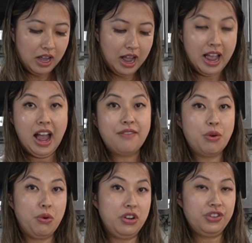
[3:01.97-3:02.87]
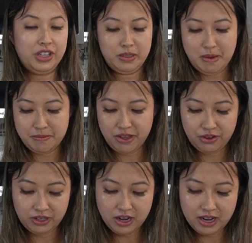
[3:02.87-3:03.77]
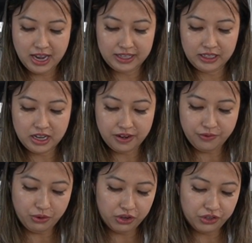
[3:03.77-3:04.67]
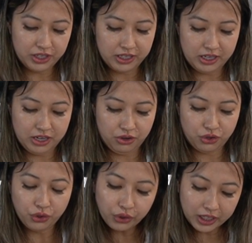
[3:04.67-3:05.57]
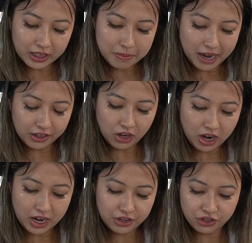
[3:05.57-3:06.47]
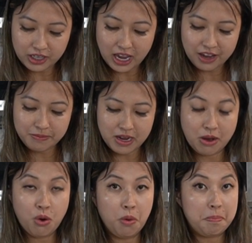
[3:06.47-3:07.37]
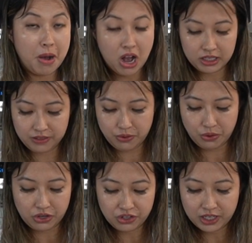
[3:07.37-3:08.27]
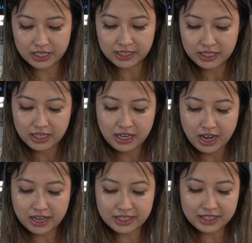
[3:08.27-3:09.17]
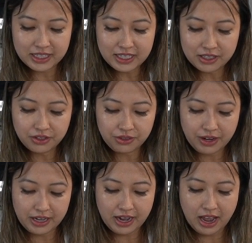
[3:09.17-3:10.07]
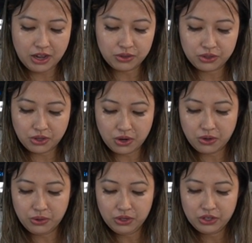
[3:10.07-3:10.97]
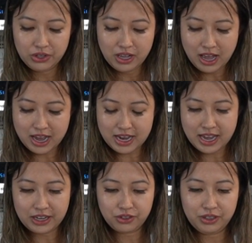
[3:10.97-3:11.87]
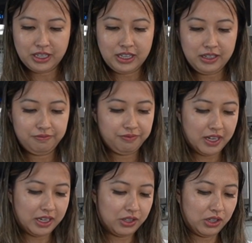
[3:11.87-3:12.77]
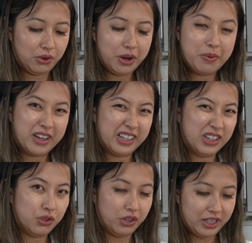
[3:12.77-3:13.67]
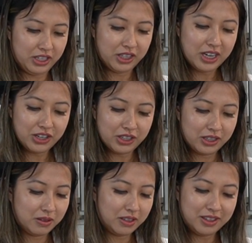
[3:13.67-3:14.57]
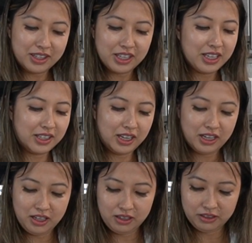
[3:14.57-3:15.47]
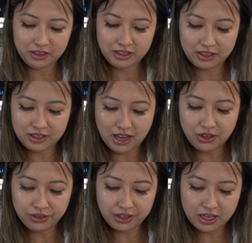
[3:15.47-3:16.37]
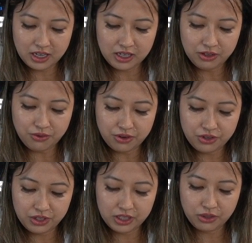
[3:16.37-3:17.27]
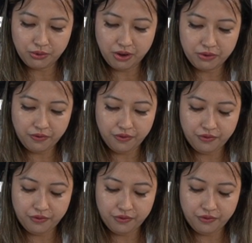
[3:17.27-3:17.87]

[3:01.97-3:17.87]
I have oranges. My mother-in-law has a lot of oranges in her tree in the backyard, and she gave me a whole box of oranges, and it's seasonal right now, so I actually think it's a great way to enjoy this dish. It's in season and it's healthy oranges grown